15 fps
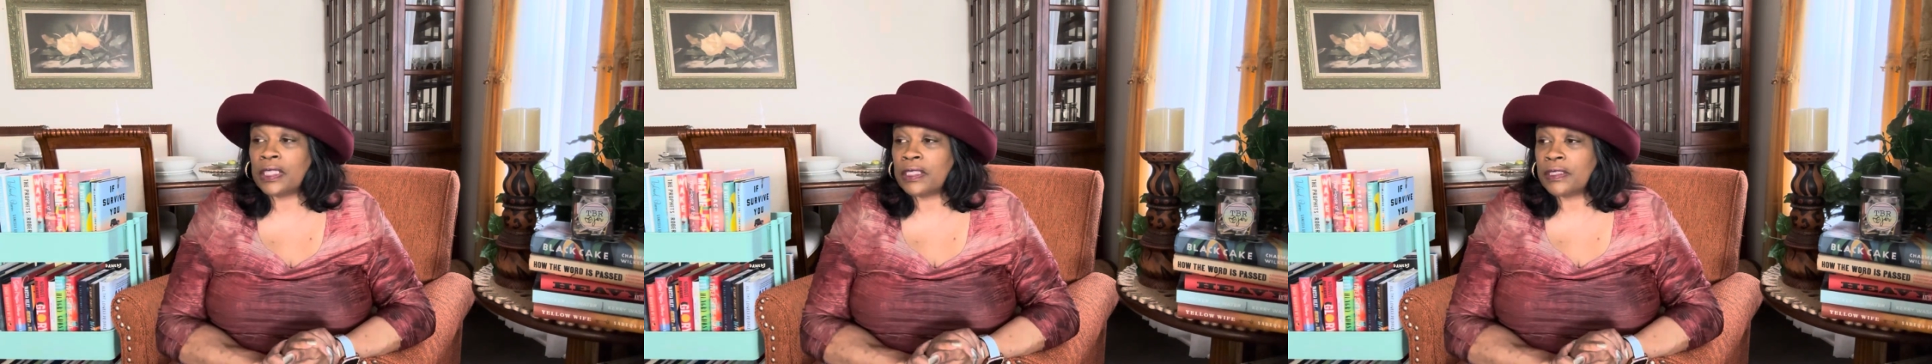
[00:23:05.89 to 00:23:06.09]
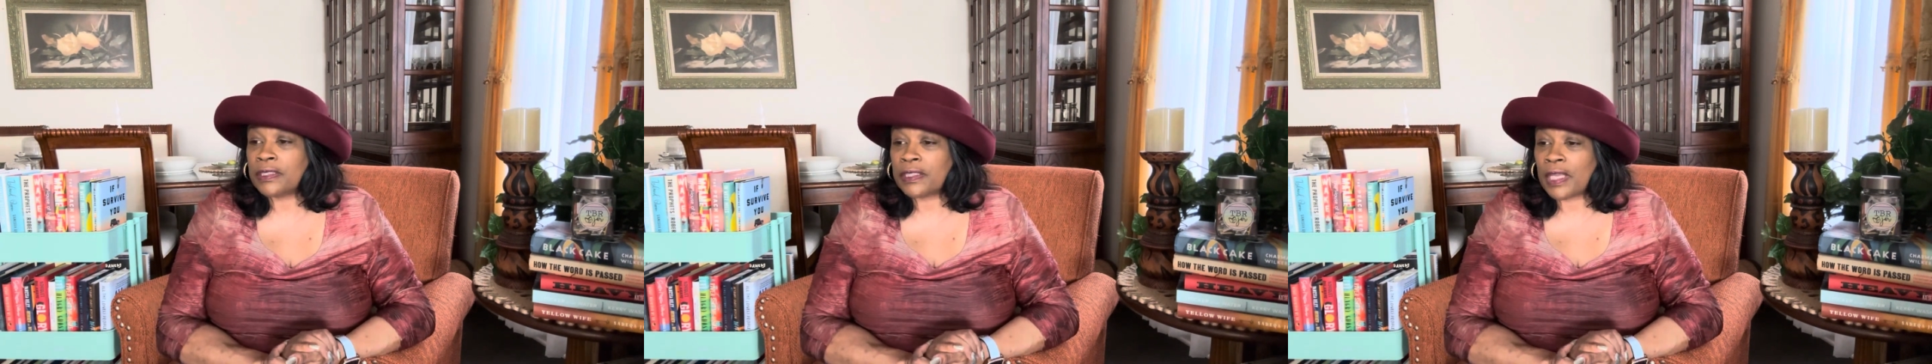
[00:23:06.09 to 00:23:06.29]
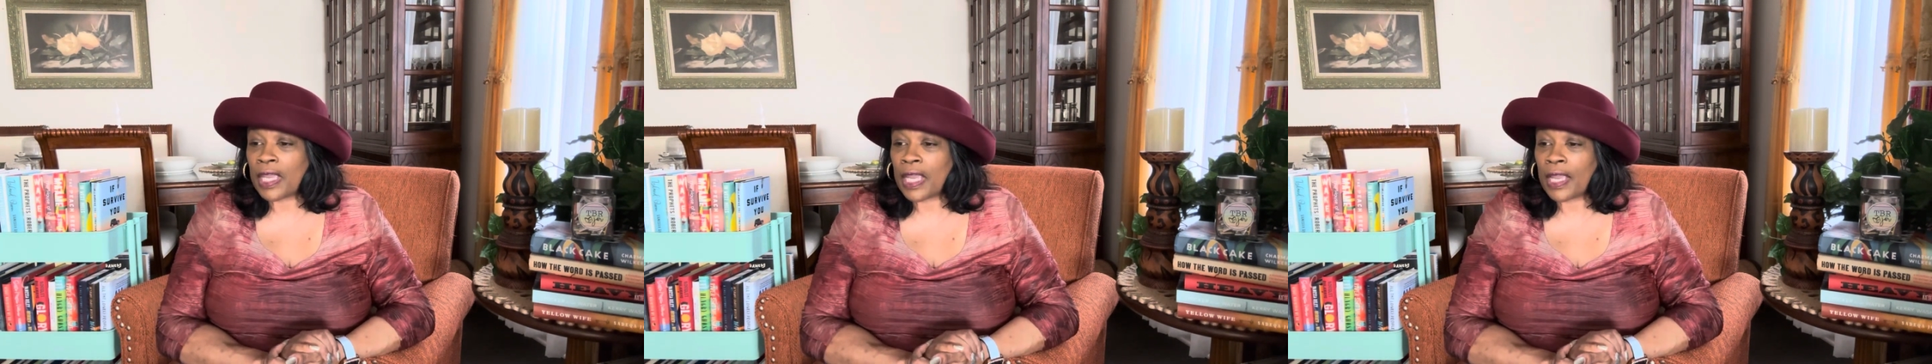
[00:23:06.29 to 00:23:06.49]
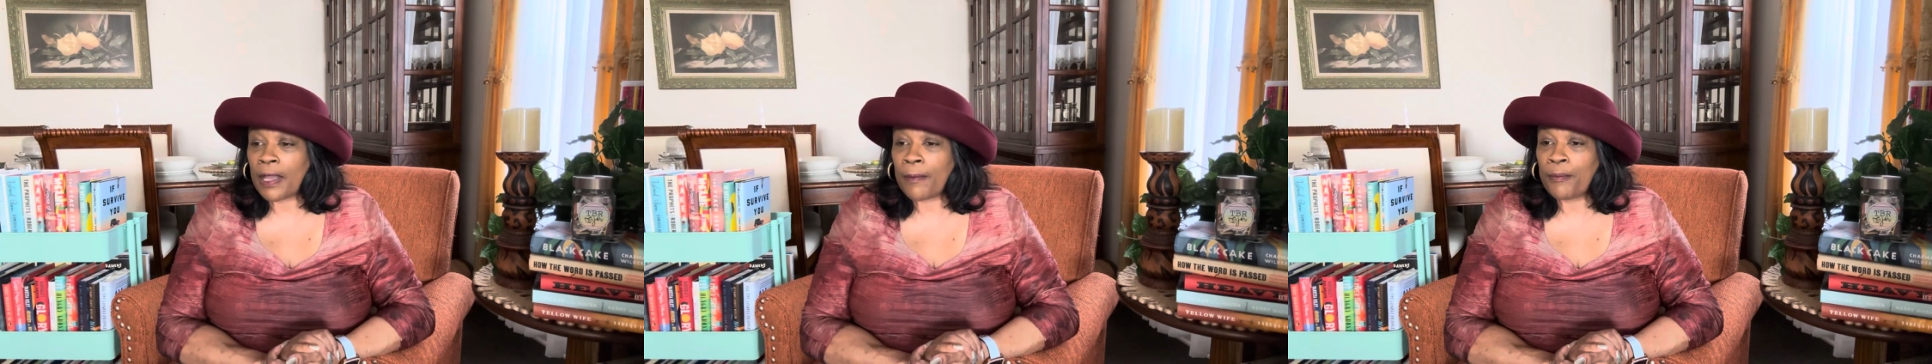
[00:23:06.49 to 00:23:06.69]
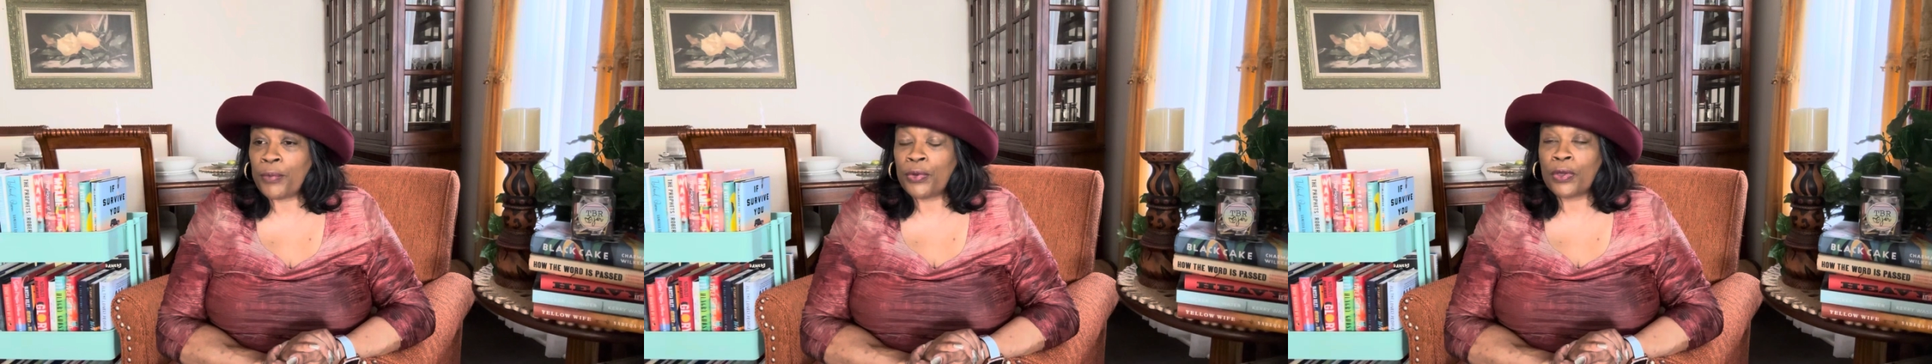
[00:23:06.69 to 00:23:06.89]
It's a
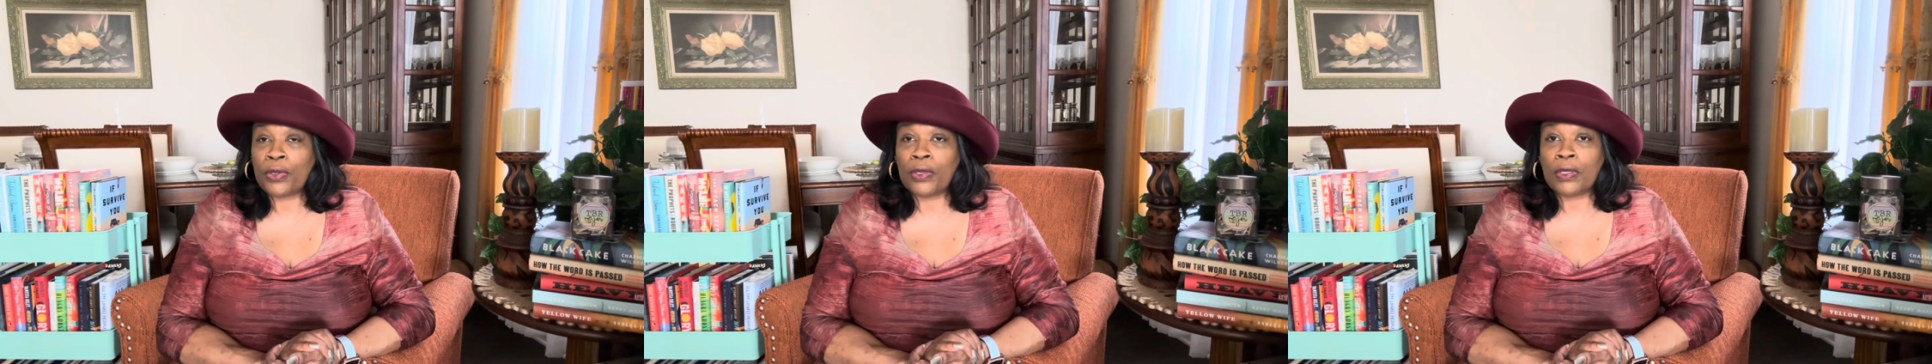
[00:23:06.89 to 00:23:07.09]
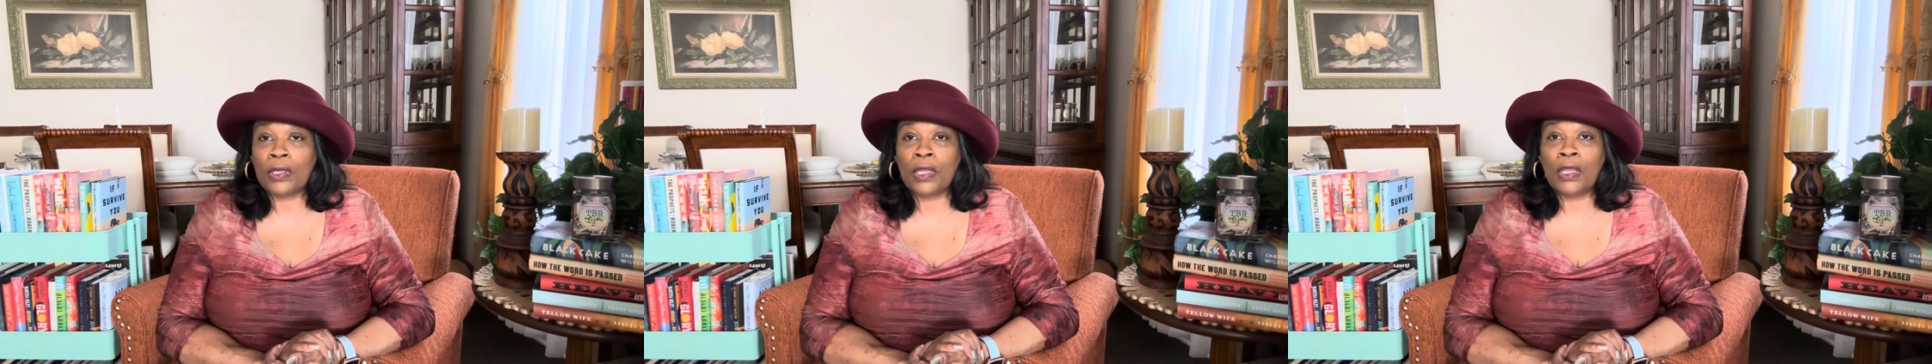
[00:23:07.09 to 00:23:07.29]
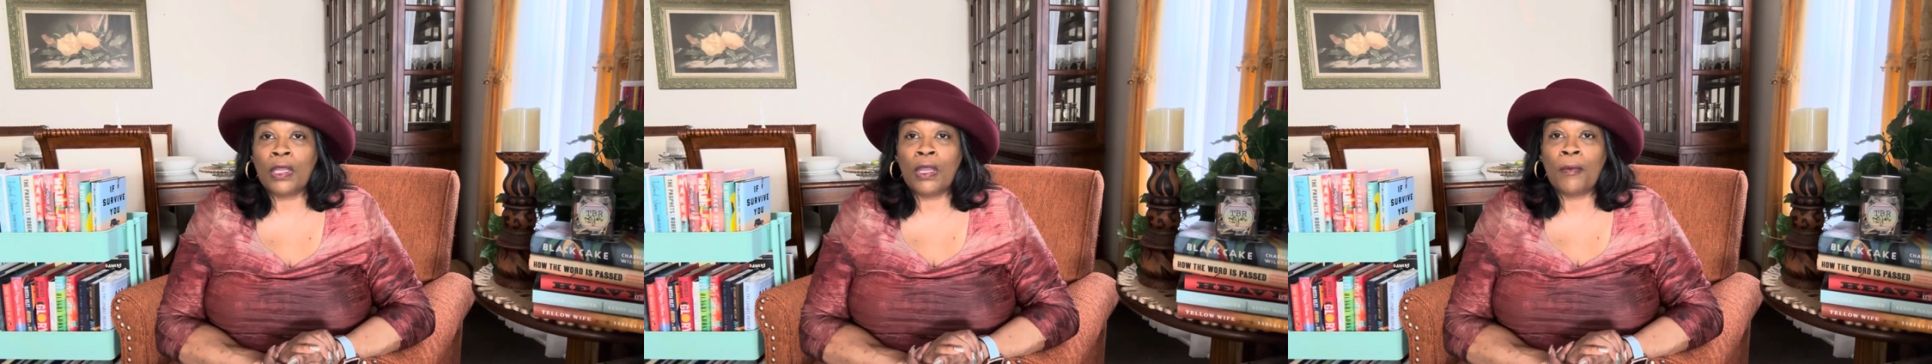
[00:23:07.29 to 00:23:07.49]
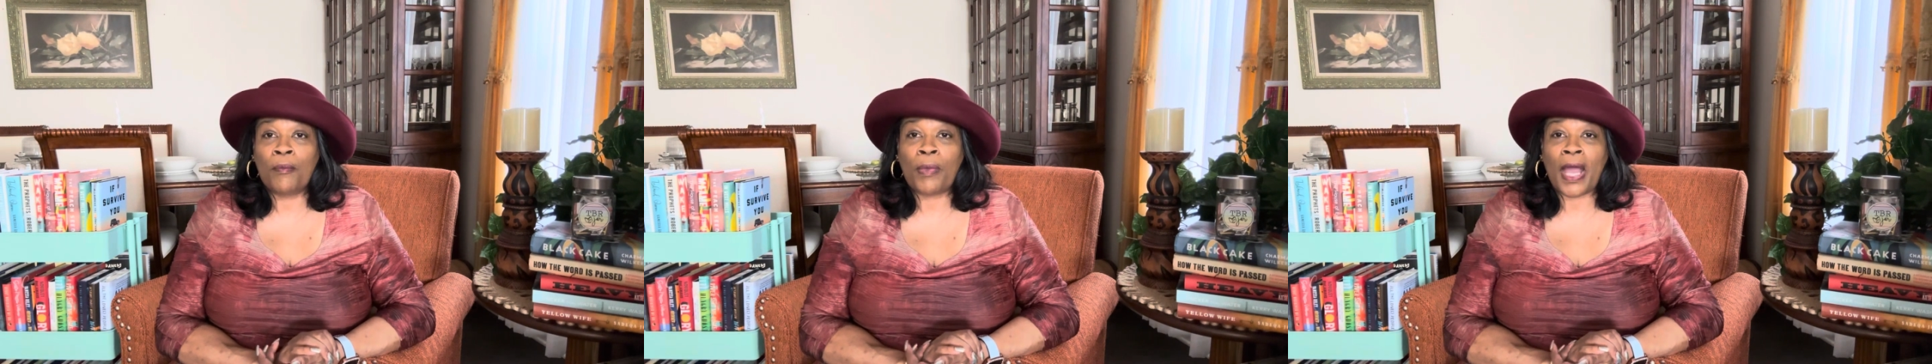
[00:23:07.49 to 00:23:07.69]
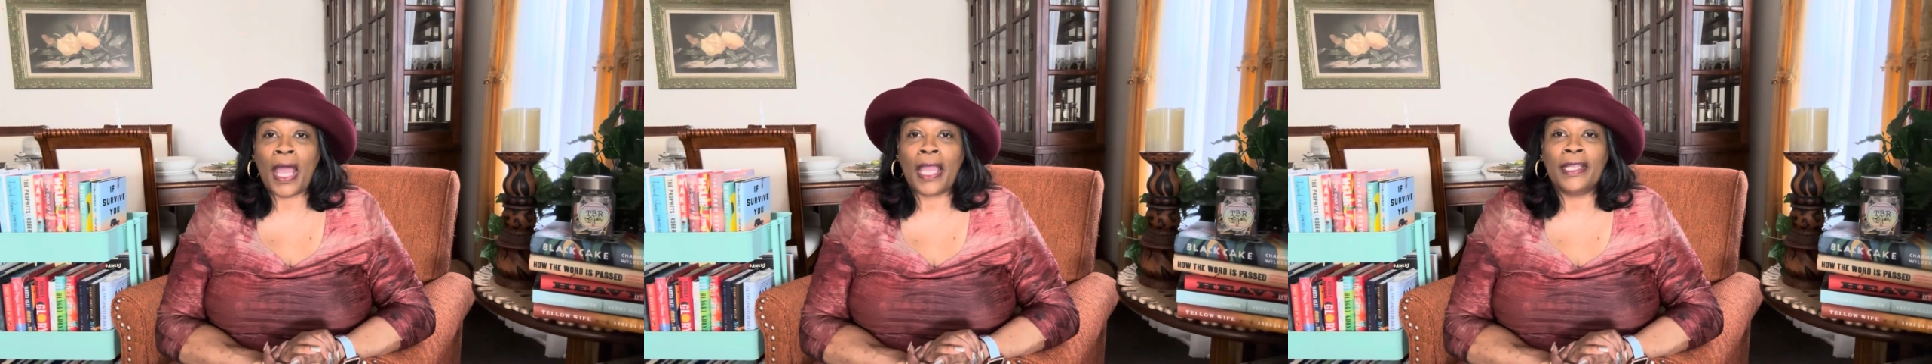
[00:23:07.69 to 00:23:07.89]
book by